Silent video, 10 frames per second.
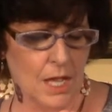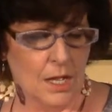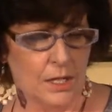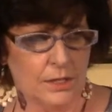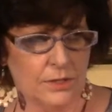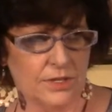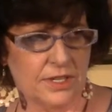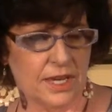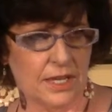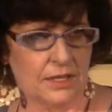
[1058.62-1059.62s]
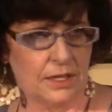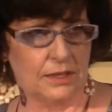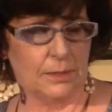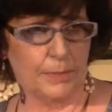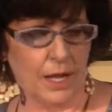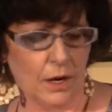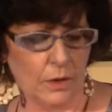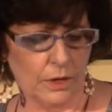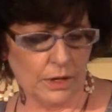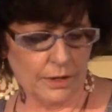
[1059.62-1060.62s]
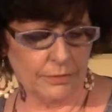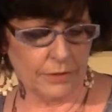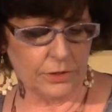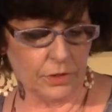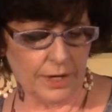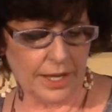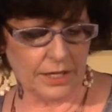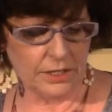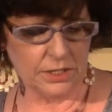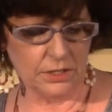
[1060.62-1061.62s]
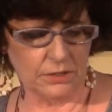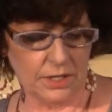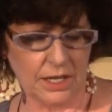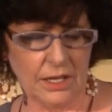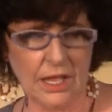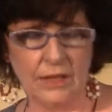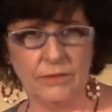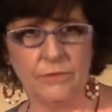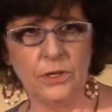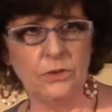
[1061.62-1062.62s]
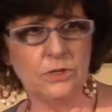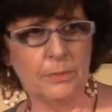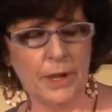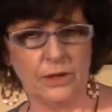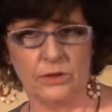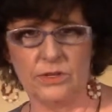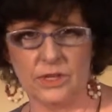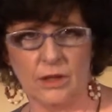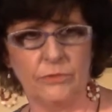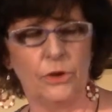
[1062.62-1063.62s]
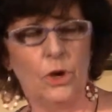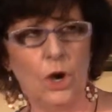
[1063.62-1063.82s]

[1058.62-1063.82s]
Understand that the power of your attitude and views about yourself